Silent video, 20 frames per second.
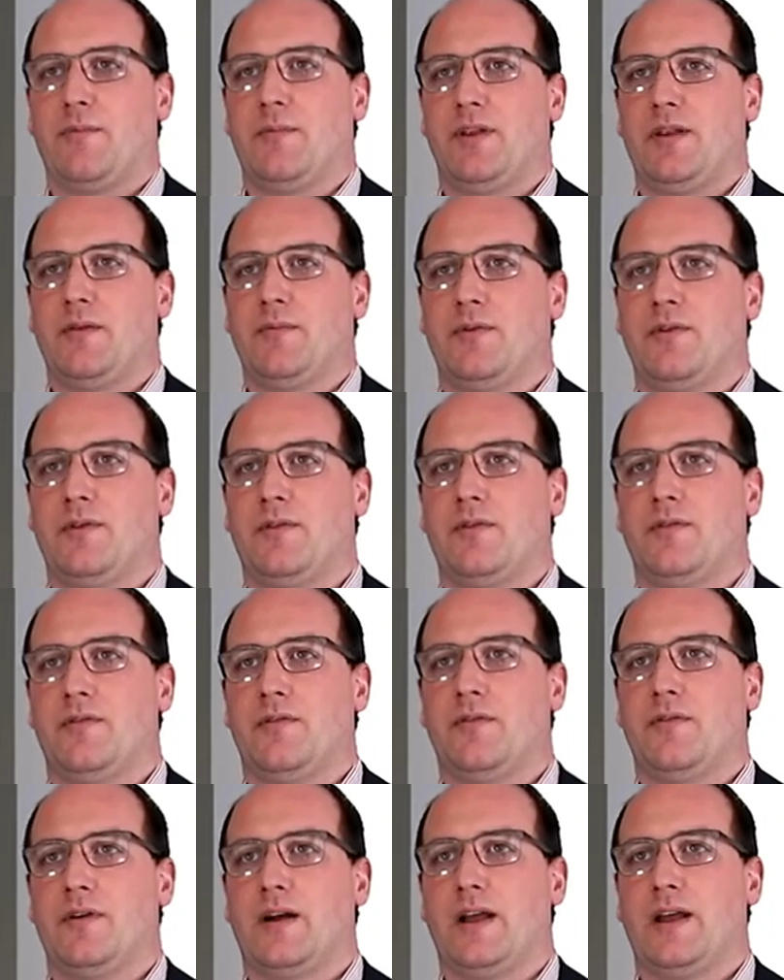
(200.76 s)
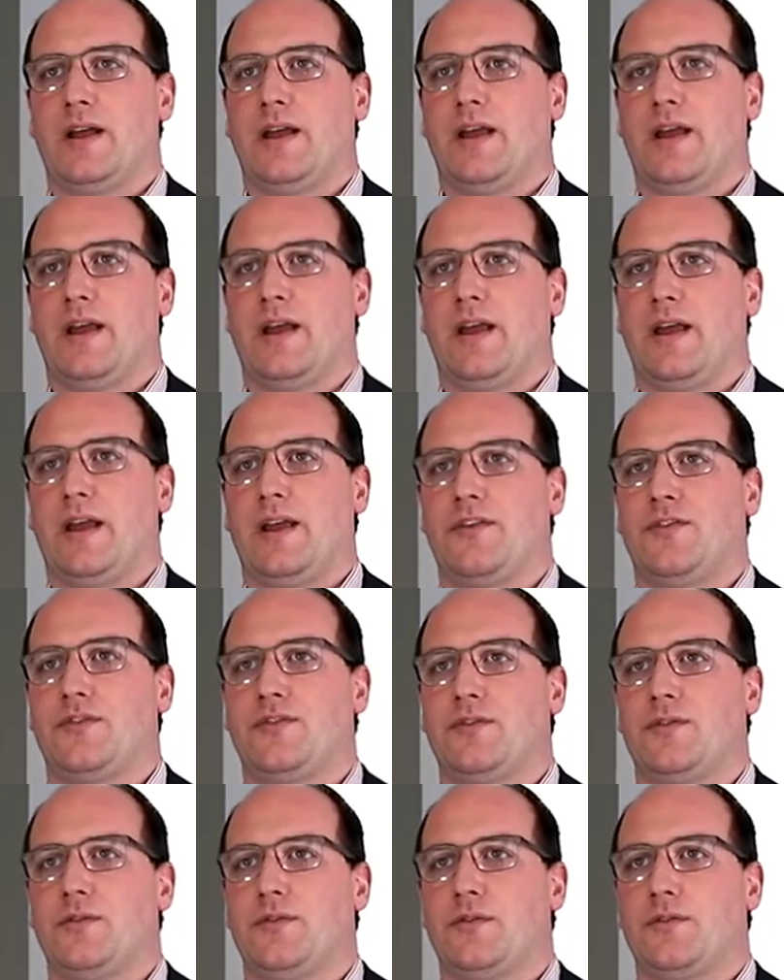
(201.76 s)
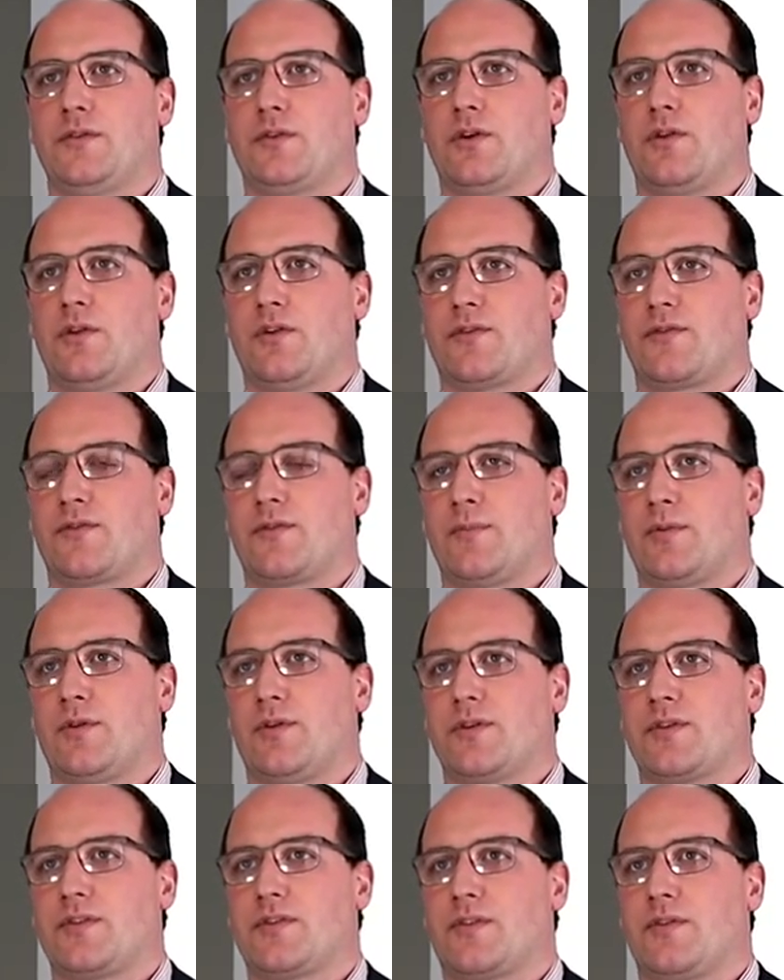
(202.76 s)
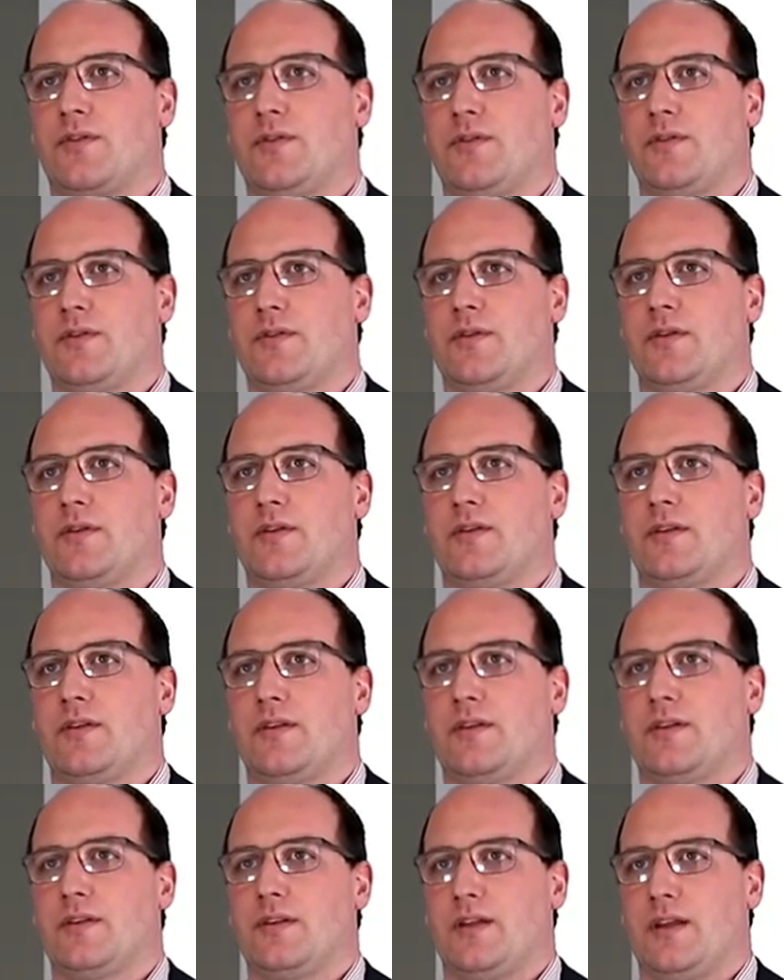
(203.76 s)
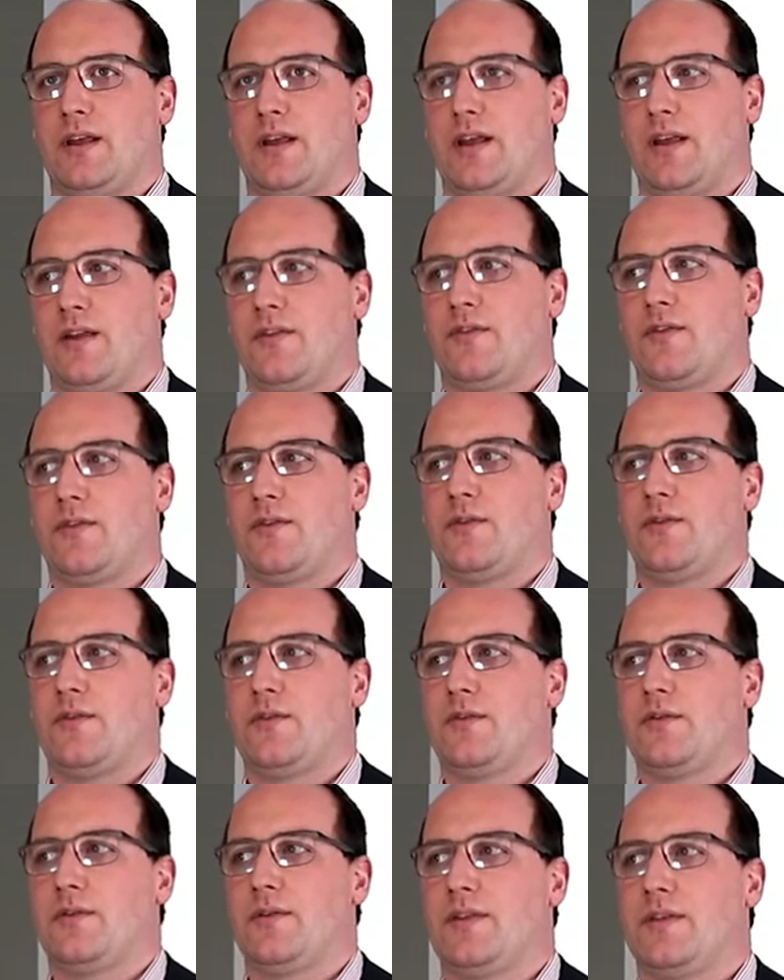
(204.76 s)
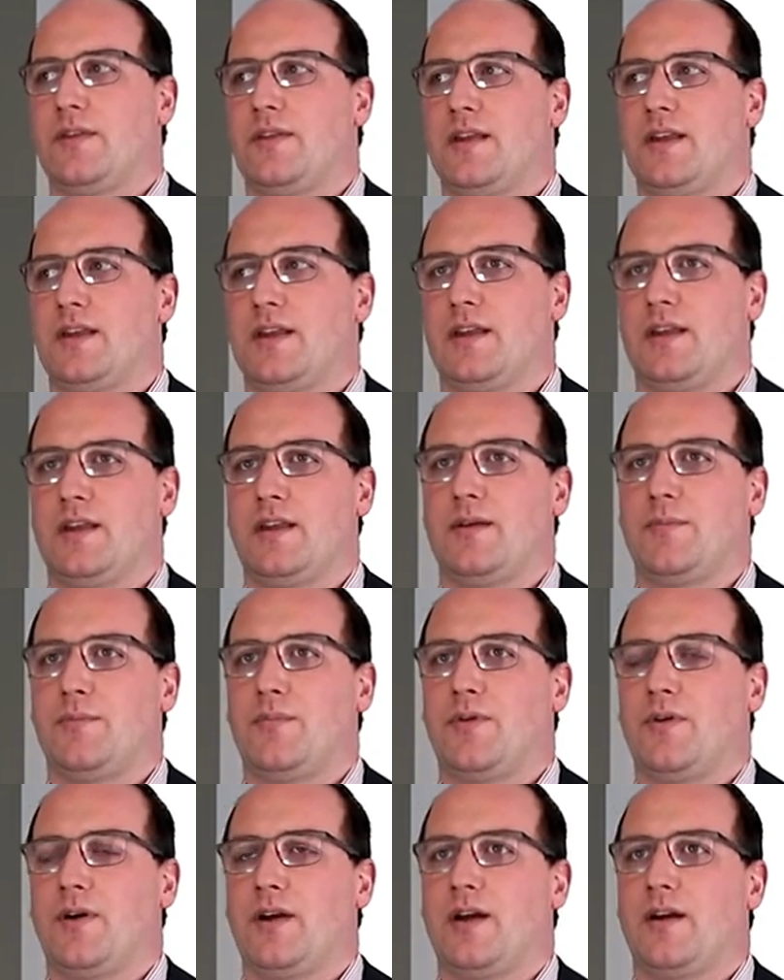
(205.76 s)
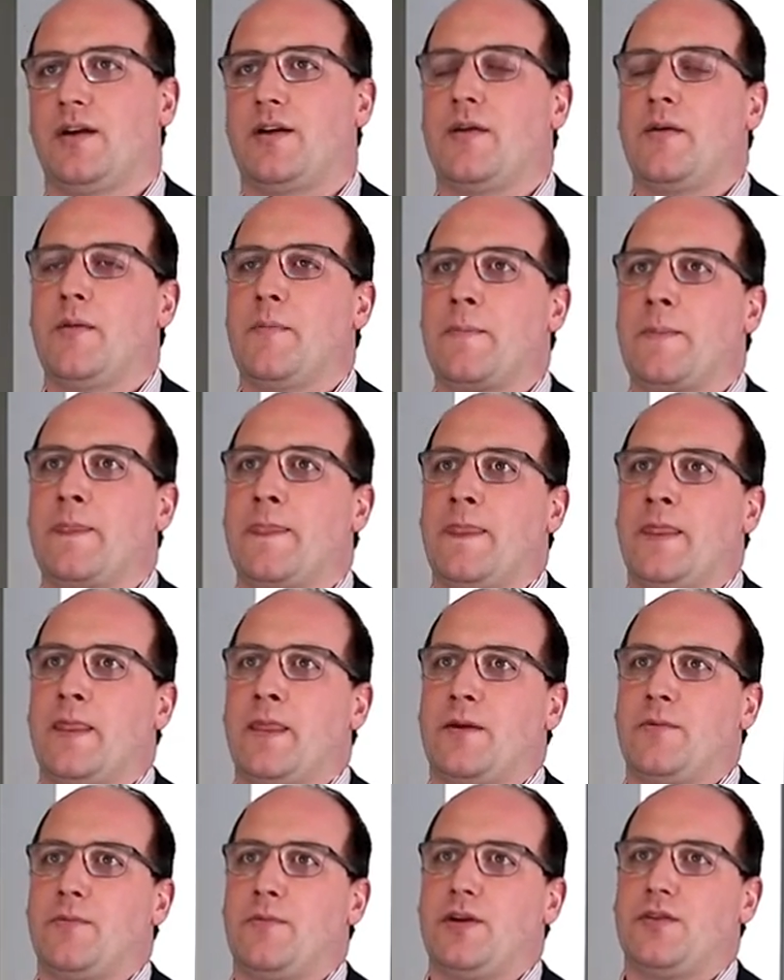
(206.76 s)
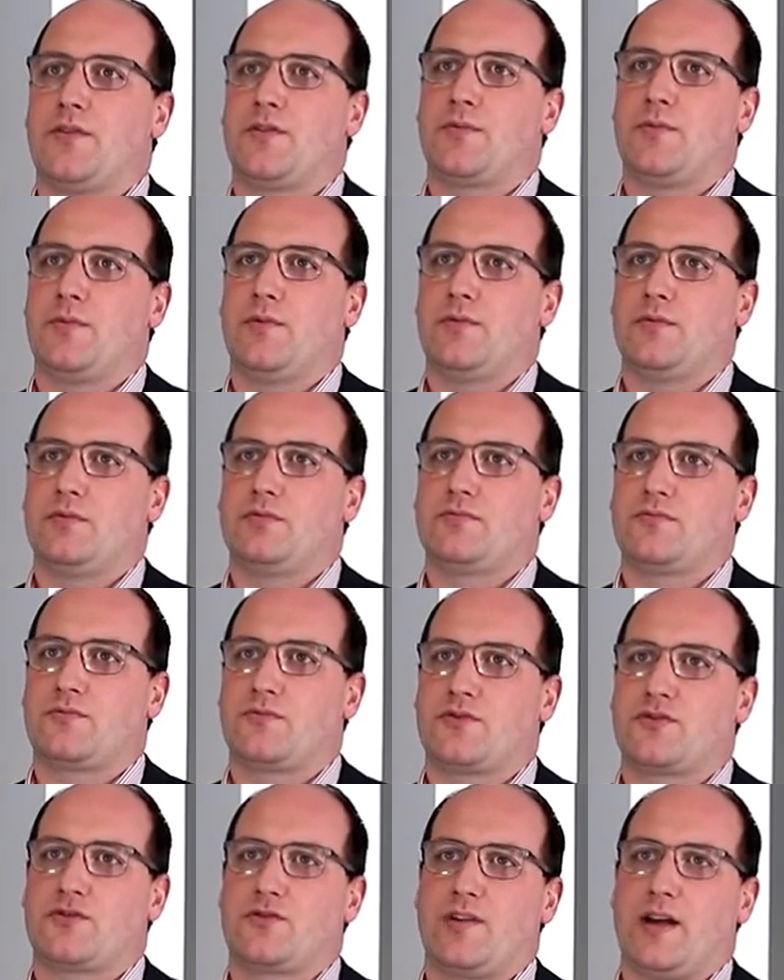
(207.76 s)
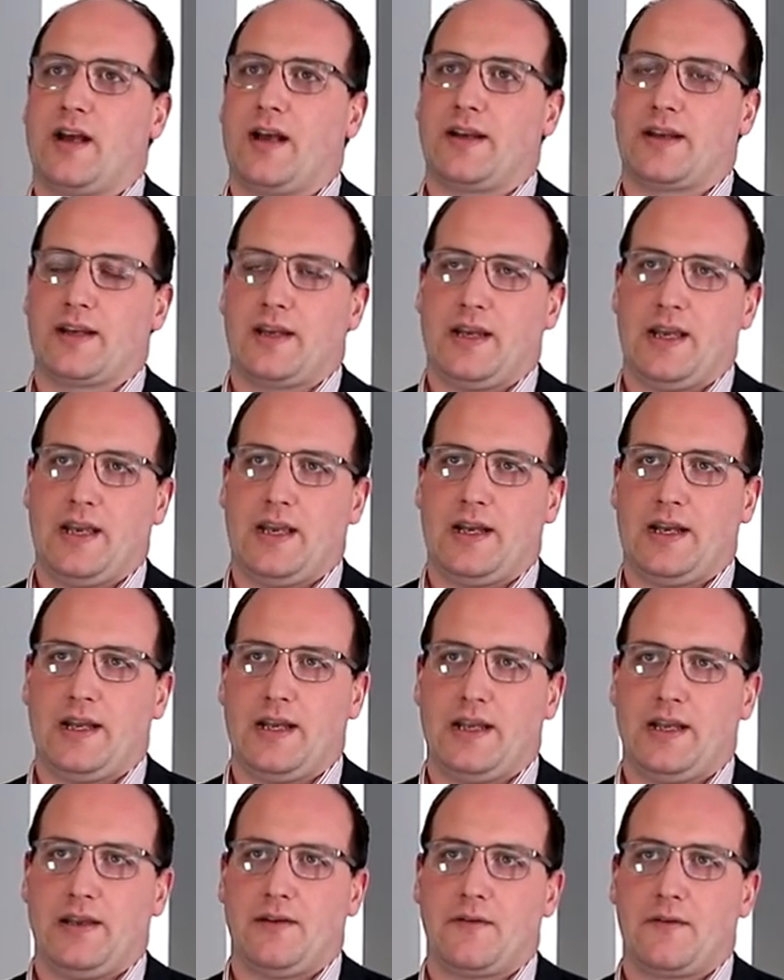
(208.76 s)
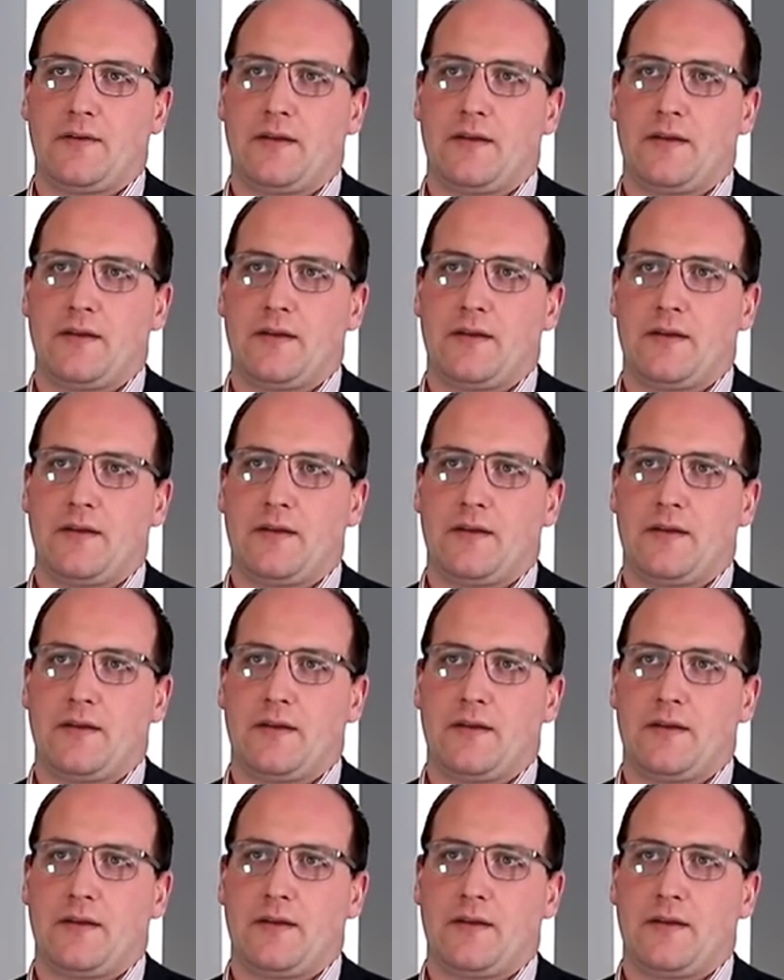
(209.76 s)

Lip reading: we will issue cost reports to the employer, which will track any